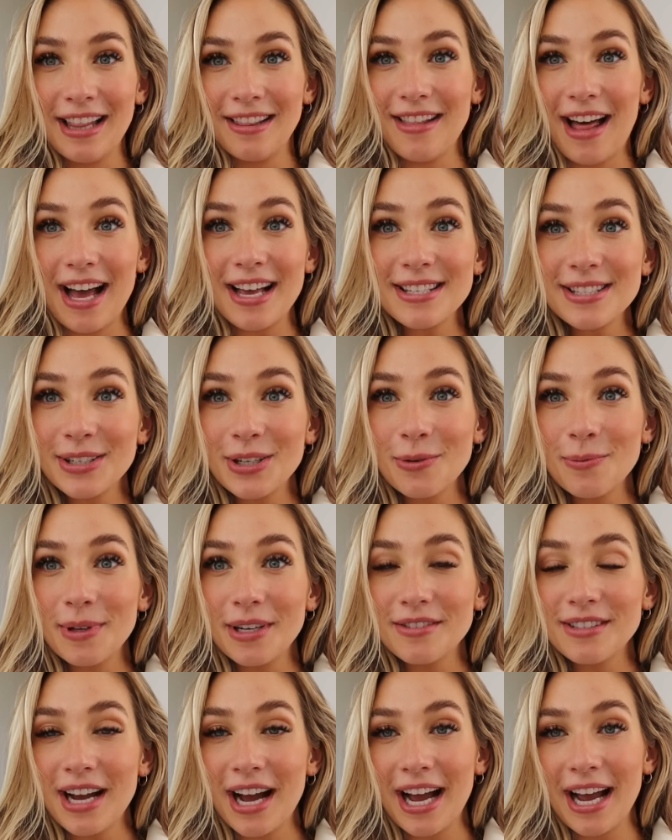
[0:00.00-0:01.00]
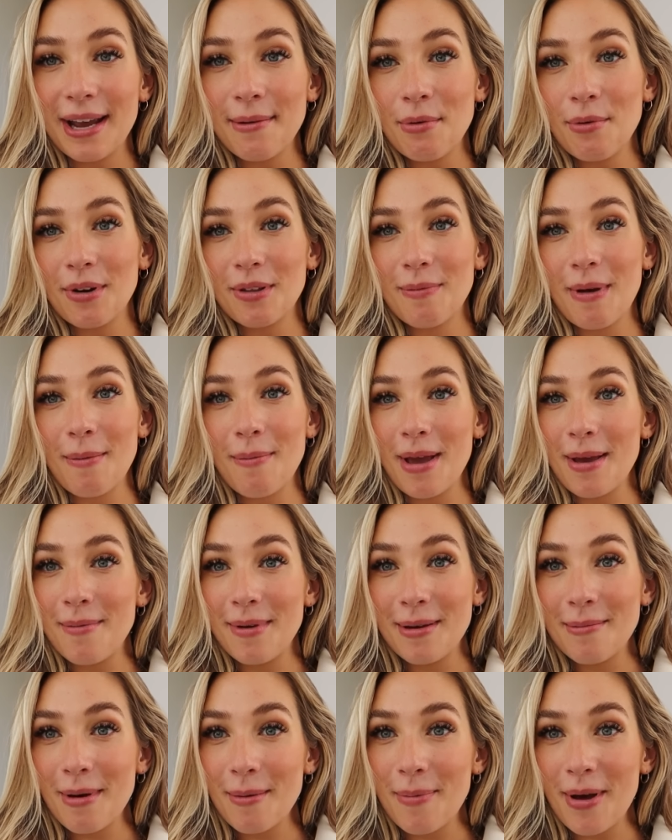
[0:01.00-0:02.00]
last little bit of time with my
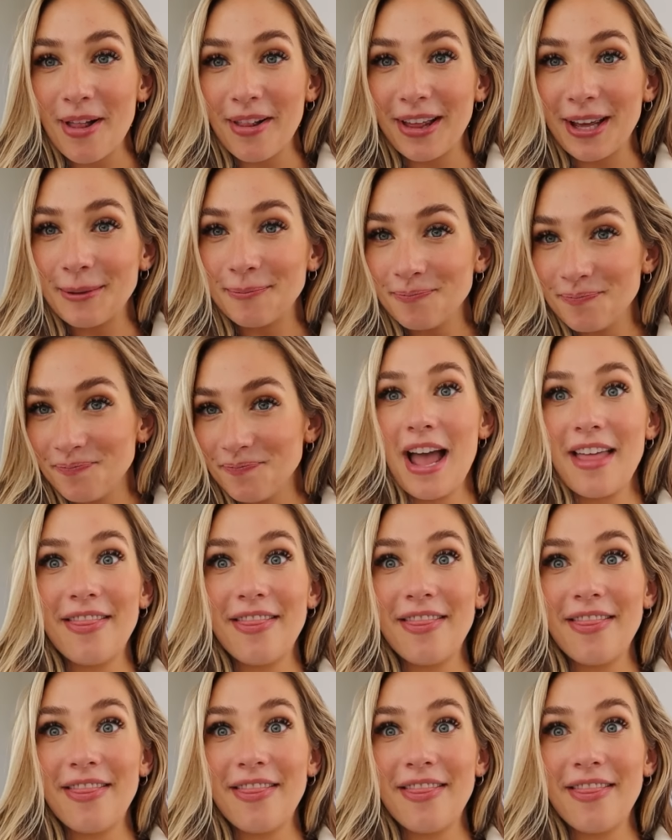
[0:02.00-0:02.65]
baby in my belly.